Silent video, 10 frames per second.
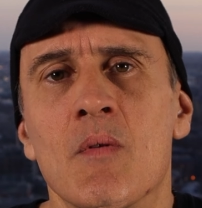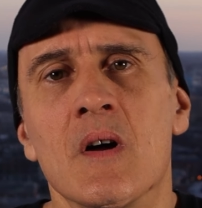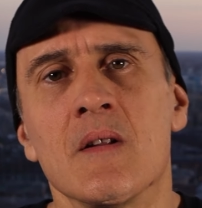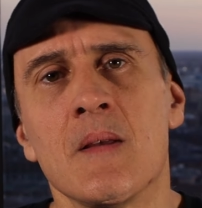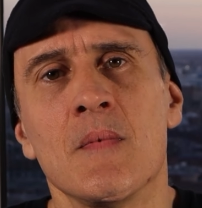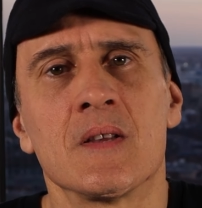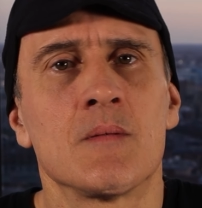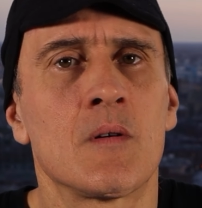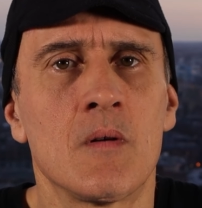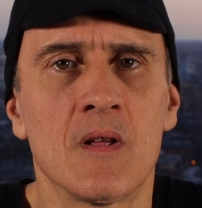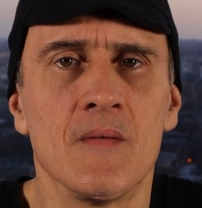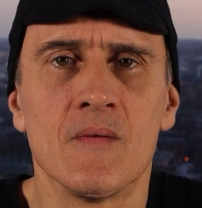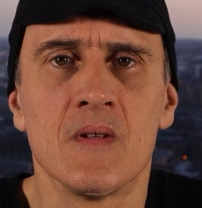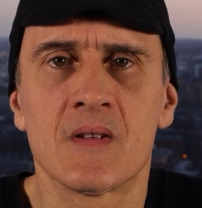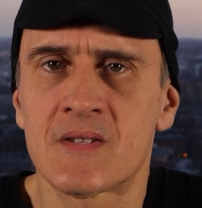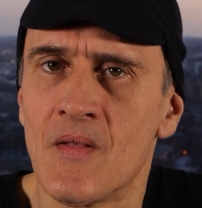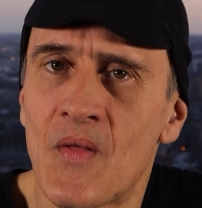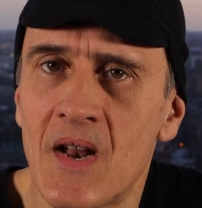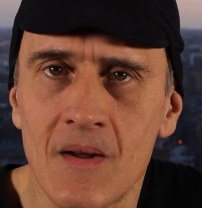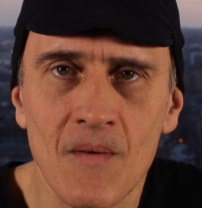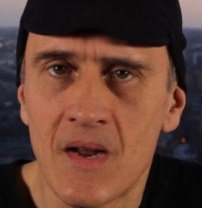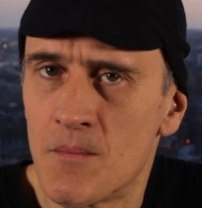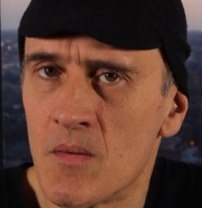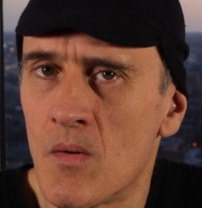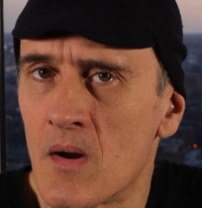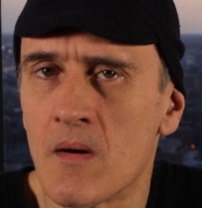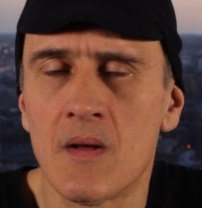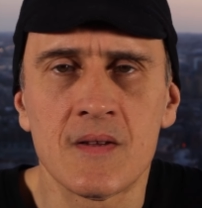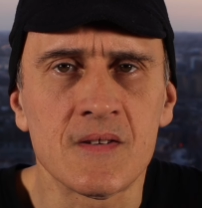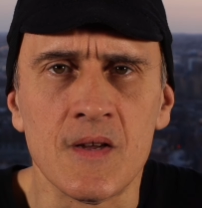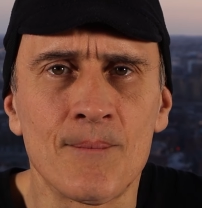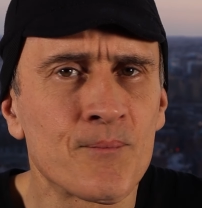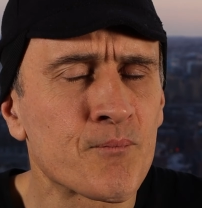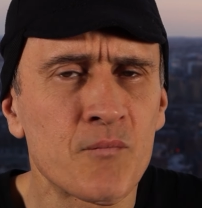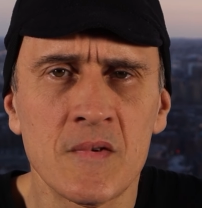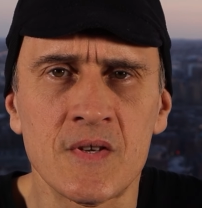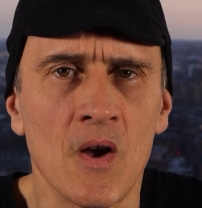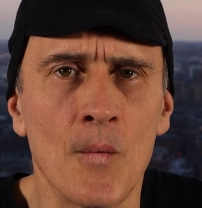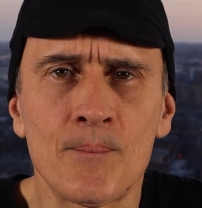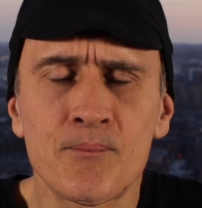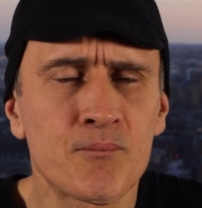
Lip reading: water. They might as well call it synthetic vitamin water, honestly. So